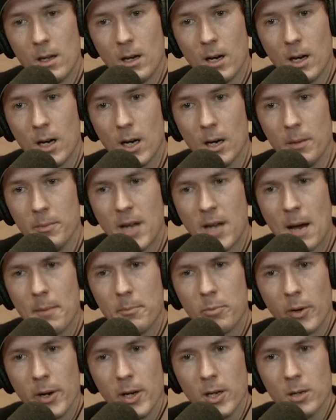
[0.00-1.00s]
uh, not
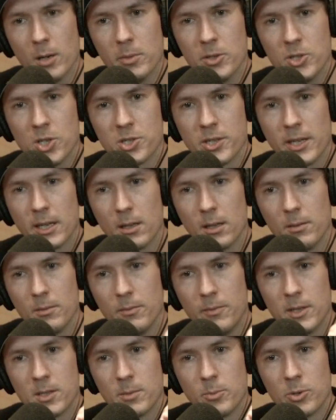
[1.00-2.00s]
braille, but just like
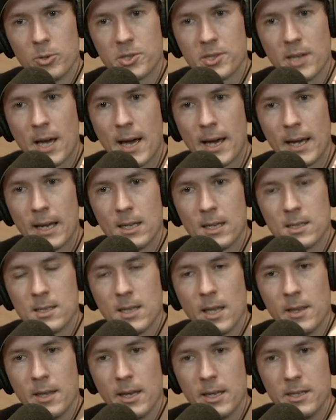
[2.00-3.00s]
visible signs
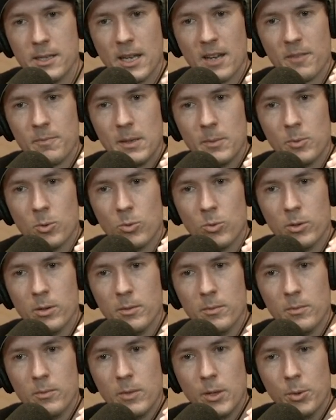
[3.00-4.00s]
that then deaf people
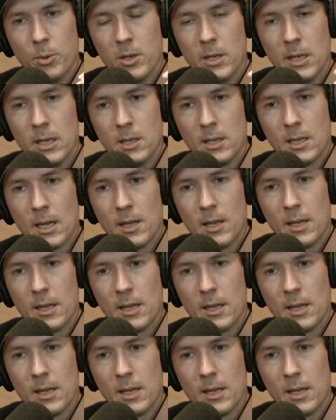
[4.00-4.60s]
would it would indicate